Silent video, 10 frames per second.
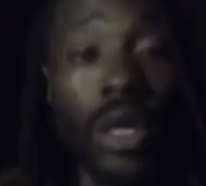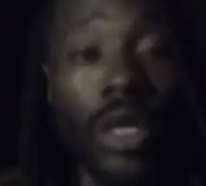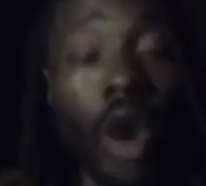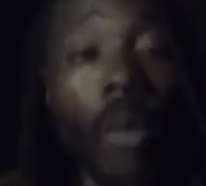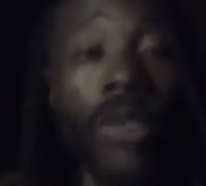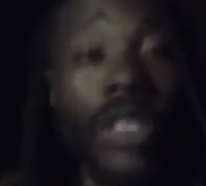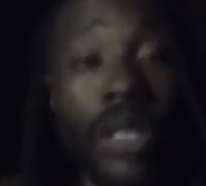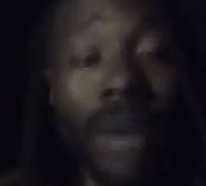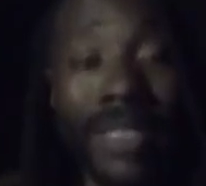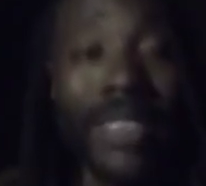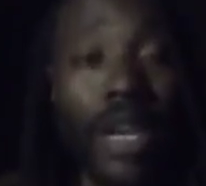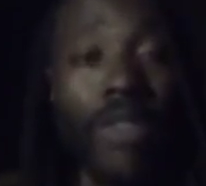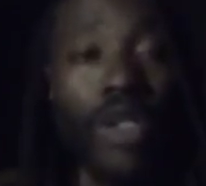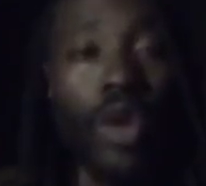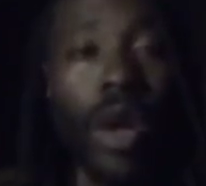homelessness
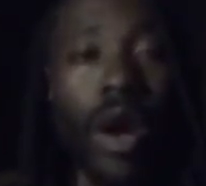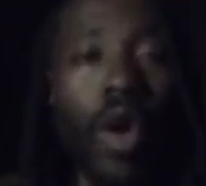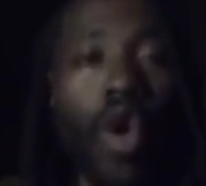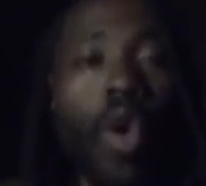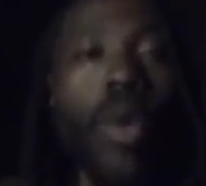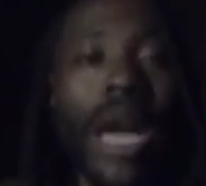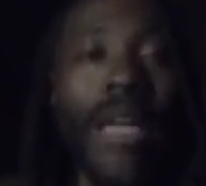myself, so who would I